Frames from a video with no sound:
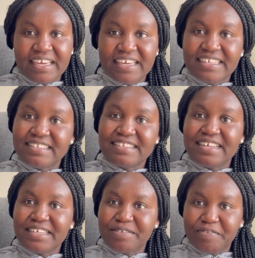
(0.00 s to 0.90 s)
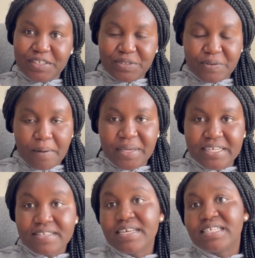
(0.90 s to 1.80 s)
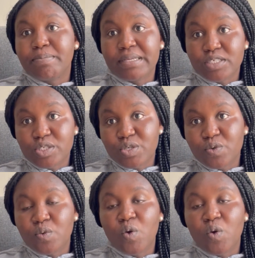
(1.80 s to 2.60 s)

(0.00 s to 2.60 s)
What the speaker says: In today's video, I'm here to explain to you